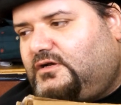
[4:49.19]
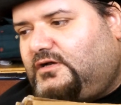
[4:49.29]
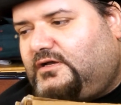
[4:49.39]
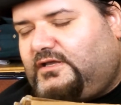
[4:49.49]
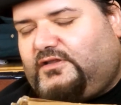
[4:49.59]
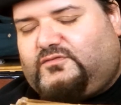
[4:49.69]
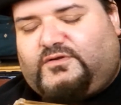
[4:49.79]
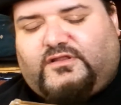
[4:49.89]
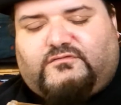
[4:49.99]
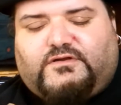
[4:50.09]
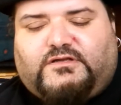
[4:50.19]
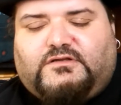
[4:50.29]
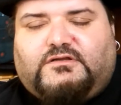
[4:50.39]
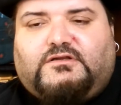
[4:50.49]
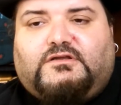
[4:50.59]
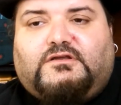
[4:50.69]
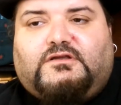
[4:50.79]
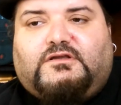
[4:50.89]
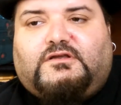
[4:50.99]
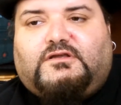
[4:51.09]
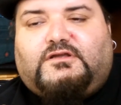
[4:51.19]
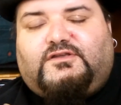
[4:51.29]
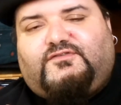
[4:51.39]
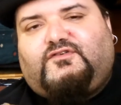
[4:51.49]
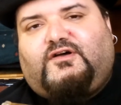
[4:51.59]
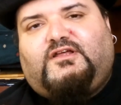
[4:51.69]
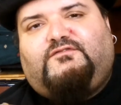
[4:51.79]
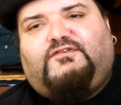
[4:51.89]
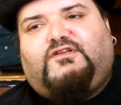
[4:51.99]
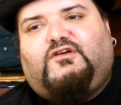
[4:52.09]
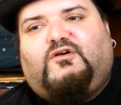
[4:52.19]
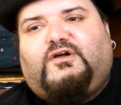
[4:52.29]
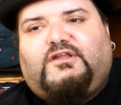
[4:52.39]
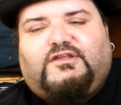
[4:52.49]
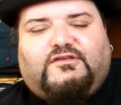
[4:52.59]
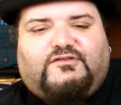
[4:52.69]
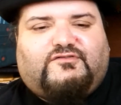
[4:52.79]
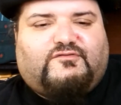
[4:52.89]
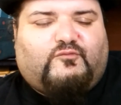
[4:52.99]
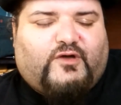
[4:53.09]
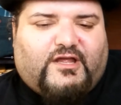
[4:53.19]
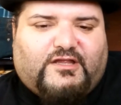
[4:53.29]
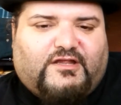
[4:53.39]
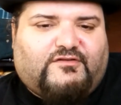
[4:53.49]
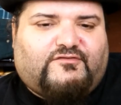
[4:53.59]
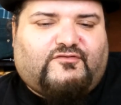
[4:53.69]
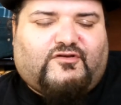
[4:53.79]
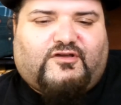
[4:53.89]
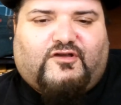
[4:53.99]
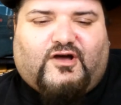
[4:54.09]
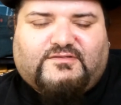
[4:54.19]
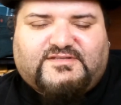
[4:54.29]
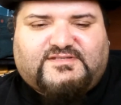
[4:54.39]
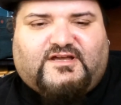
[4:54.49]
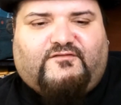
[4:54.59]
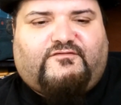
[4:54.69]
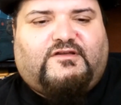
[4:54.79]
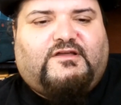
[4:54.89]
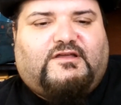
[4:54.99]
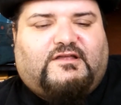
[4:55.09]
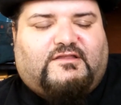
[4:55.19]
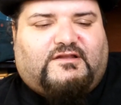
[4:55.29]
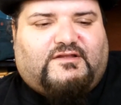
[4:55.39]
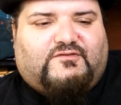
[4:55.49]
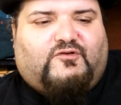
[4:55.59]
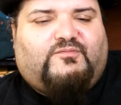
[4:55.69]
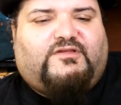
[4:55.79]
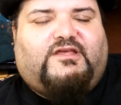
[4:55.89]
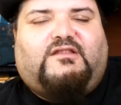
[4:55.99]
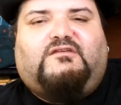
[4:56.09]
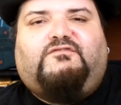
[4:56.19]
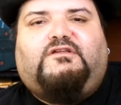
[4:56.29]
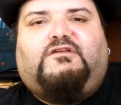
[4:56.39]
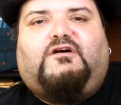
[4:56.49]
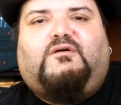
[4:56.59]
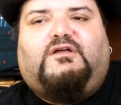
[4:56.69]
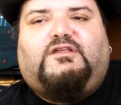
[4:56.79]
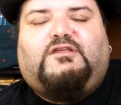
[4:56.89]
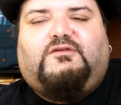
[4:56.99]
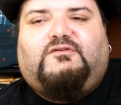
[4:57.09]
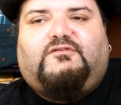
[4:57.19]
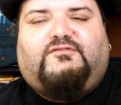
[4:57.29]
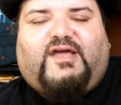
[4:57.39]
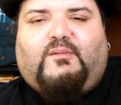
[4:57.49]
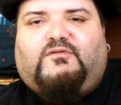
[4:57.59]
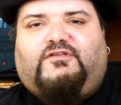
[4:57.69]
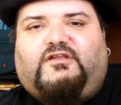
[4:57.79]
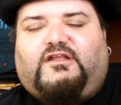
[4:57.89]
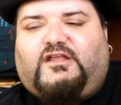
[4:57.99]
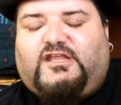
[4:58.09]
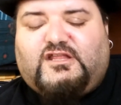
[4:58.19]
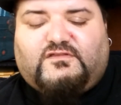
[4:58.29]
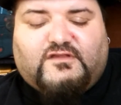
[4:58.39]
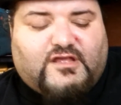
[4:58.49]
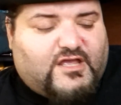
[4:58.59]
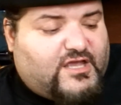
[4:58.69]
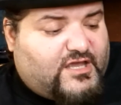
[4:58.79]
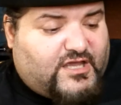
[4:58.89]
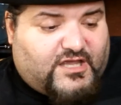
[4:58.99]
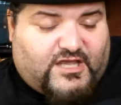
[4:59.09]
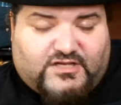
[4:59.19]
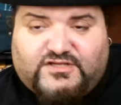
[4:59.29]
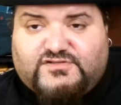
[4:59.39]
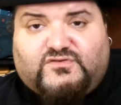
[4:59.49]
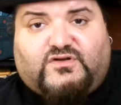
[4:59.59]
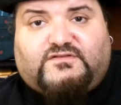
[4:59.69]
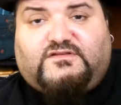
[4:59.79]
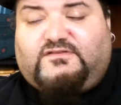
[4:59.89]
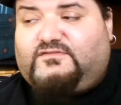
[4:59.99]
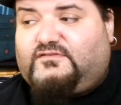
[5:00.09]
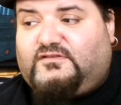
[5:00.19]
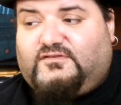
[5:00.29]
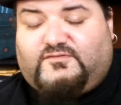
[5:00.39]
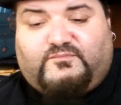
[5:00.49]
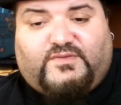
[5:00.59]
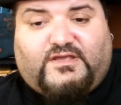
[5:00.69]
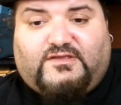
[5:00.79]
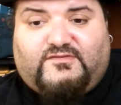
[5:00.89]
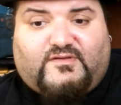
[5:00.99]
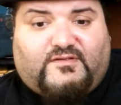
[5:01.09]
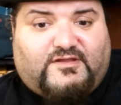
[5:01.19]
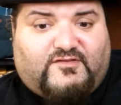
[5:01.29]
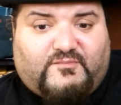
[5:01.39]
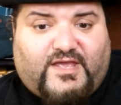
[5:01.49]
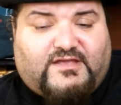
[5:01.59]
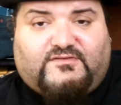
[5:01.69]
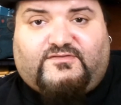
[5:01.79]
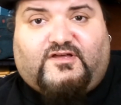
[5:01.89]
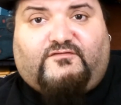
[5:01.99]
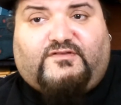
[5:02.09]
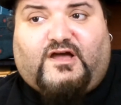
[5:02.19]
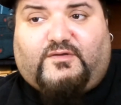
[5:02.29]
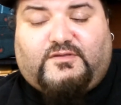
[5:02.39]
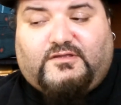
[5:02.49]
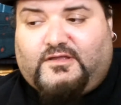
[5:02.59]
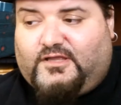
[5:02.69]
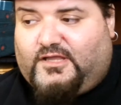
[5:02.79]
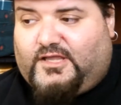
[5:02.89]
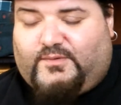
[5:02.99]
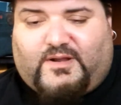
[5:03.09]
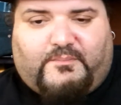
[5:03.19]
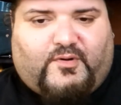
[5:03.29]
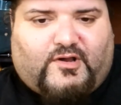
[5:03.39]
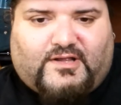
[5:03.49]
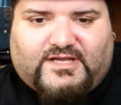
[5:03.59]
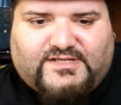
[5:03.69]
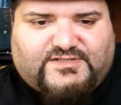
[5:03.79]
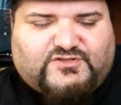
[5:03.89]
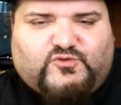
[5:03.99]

823, he saw that video, and he went and got the stuff that I told him to get in the video, and he dabbled in it, and he's hooked. He's making stuff now. He went out and bought all kinds of